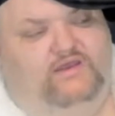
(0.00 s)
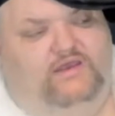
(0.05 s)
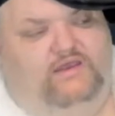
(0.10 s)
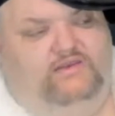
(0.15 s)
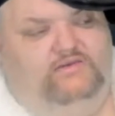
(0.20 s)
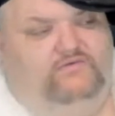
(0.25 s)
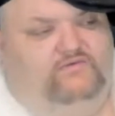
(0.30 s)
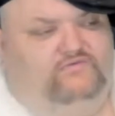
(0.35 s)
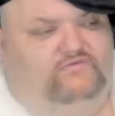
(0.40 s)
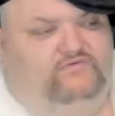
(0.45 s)

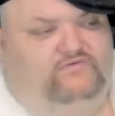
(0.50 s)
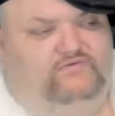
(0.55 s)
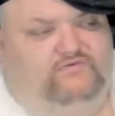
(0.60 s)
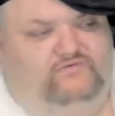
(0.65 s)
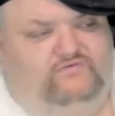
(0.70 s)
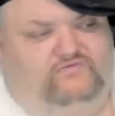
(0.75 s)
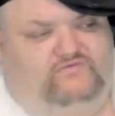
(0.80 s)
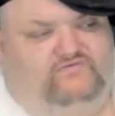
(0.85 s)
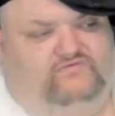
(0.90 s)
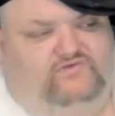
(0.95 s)
and used
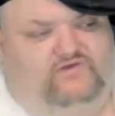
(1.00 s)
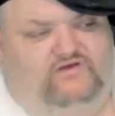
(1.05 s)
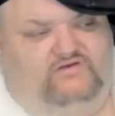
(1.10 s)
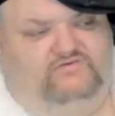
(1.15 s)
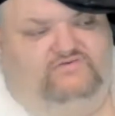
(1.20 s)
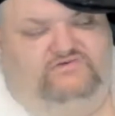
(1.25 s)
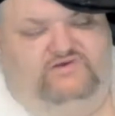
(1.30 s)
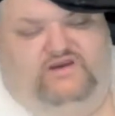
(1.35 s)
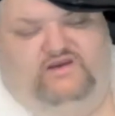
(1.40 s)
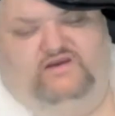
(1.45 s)
to
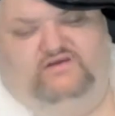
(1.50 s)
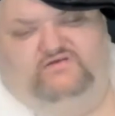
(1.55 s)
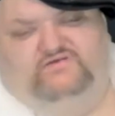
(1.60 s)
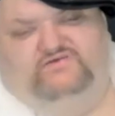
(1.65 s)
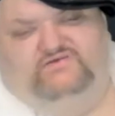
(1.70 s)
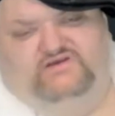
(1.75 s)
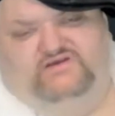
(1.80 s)
suck Jared